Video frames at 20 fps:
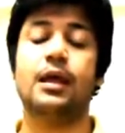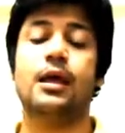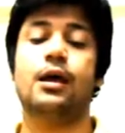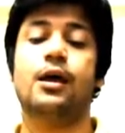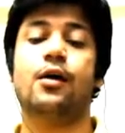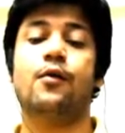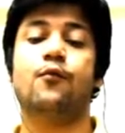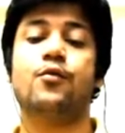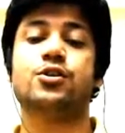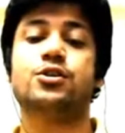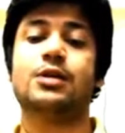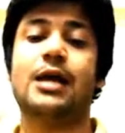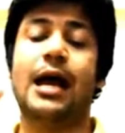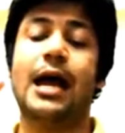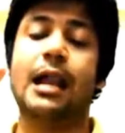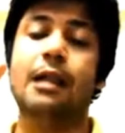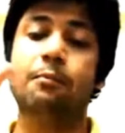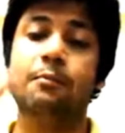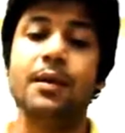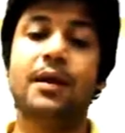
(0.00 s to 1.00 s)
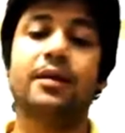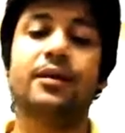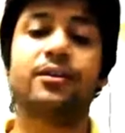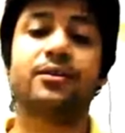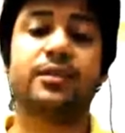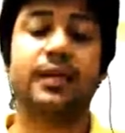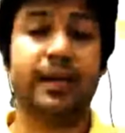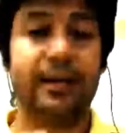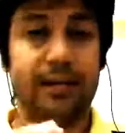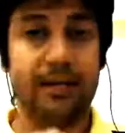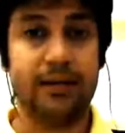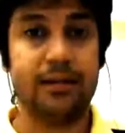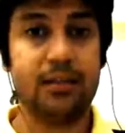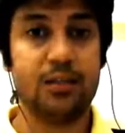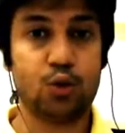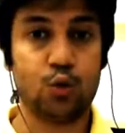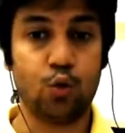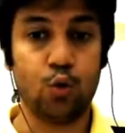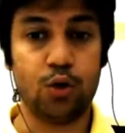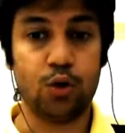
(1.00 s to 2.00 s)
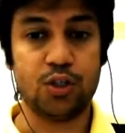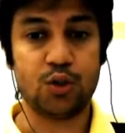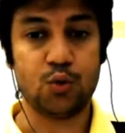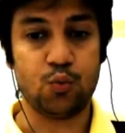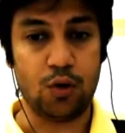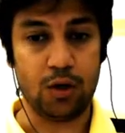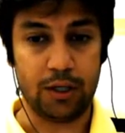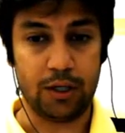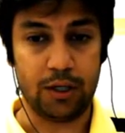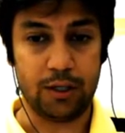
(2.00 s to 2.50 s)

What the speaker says: which helped me understand that this code is working.